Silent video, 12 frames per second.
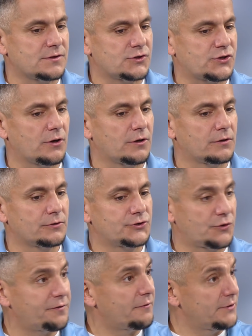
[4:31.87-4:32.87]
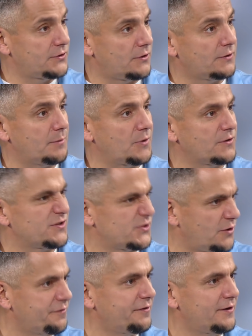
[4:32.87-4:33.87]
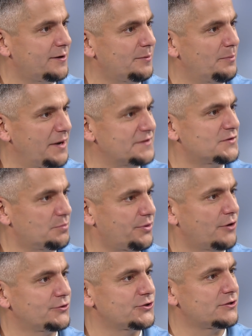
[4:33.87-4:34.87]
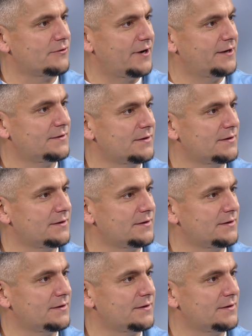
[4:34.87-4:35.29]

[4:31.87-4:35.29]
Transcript: So, so far we talked about the software-based approach, right?